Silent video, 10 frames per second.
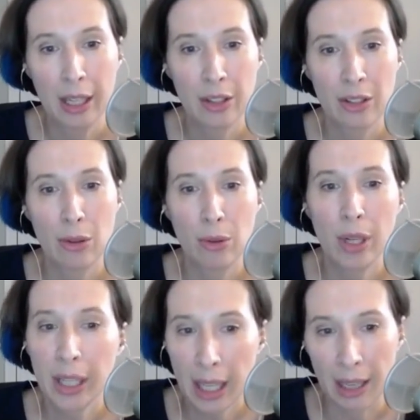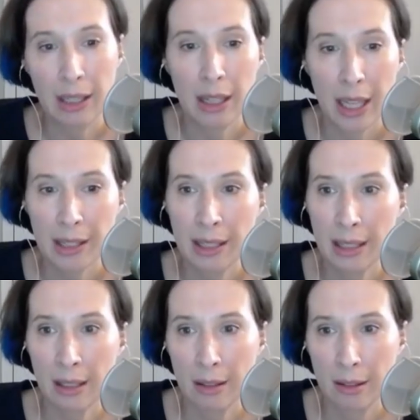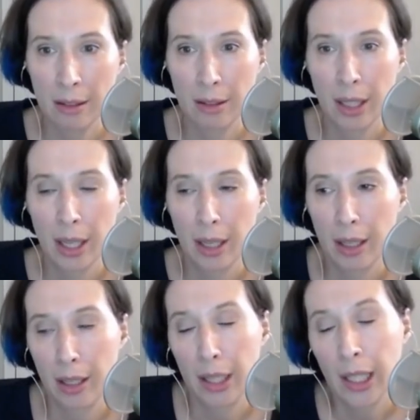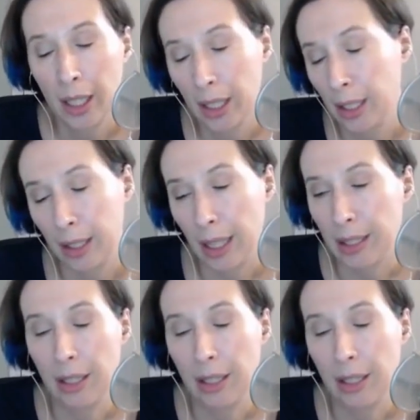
So again, that's that's